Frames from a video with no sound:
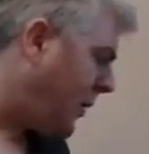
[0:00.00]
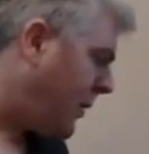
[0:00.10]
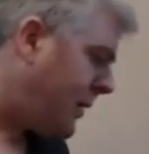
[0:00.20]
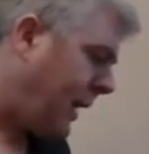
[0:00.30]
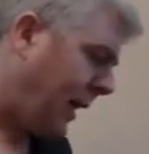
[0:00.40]

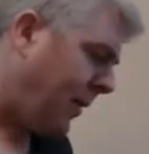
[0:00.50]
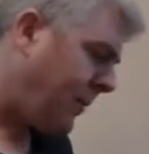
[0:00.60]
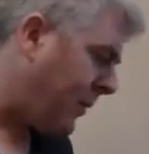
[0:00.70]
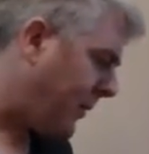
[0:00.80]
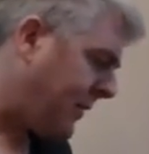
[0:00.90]

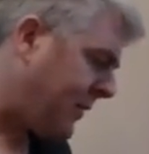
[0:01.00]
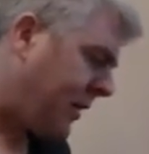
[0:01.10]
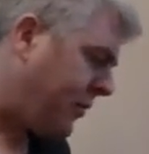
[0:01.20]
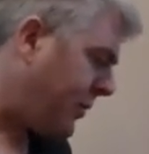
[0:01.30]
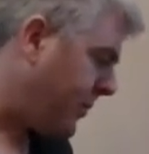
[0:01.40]
now this
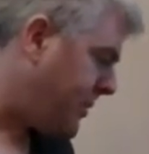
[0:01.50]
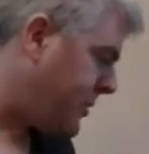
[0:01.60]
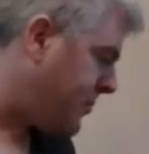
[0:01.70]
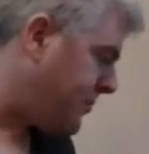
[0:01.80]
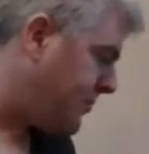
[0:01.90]
country,
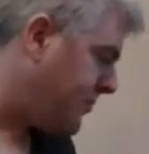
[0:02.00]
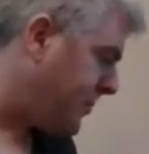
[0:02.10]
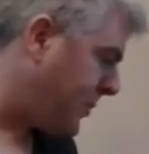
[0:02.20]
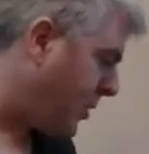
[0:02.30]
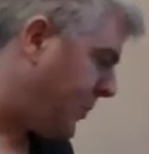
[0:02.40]
which
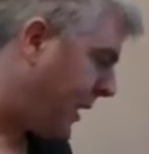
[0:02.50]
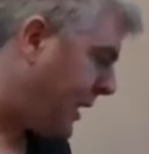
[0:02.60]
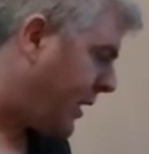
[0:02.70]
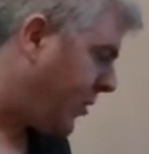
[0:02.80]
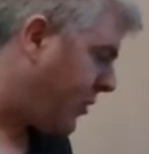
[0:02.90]
could be
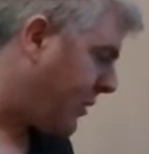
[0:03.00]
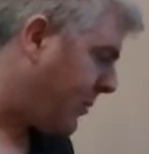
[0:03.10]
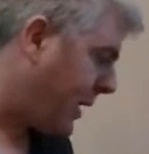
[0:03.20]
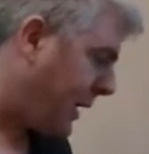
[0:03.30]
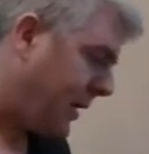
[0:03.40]
any country on the
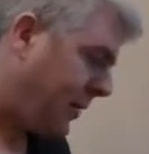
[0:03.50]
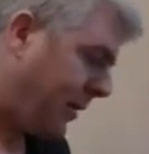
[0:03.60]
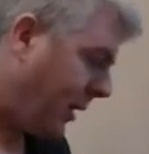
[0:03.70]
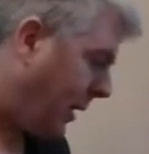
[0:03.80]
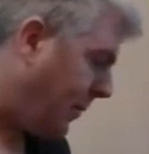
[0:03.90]
planet,
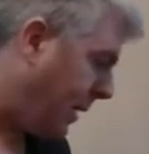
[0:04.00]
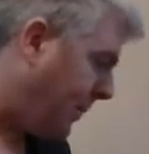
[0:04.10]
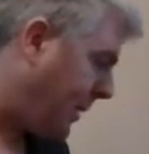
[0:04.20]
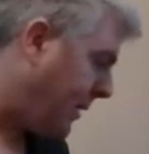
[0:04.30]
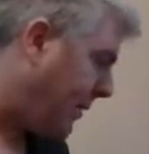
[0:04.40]
I'm
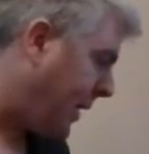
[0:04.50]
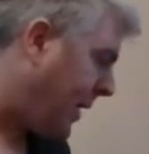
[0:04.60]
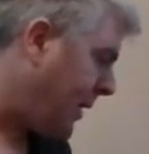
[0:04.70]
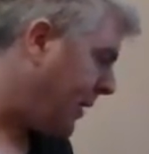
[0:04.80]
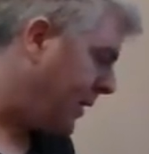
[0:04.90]
going to
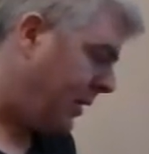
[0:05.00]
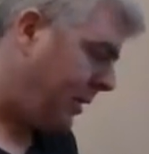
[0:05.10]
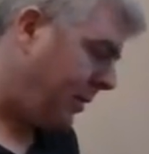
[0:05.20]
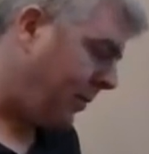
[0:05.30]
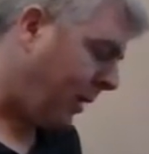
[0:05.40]
say,
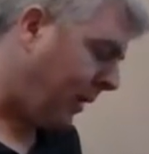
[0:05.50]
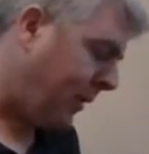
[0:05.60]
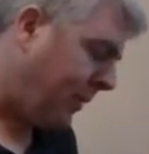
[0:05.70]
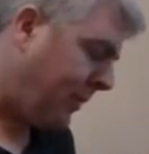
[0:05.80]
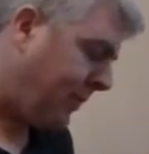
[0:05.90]
right,
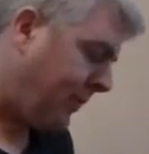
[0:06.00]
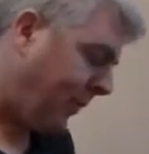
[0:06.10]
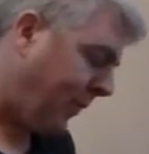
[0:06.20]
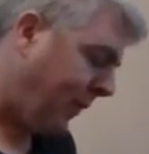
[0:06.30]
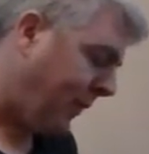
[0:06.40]
this
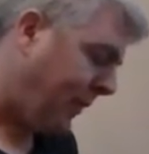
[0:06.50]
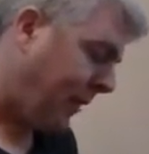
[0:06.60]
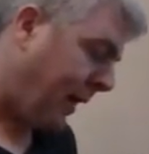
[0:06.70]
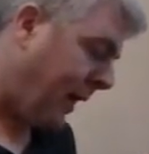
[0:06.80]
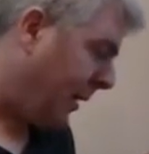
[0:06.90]

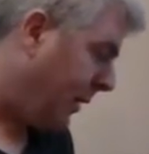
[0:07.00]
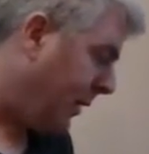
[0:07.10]
50,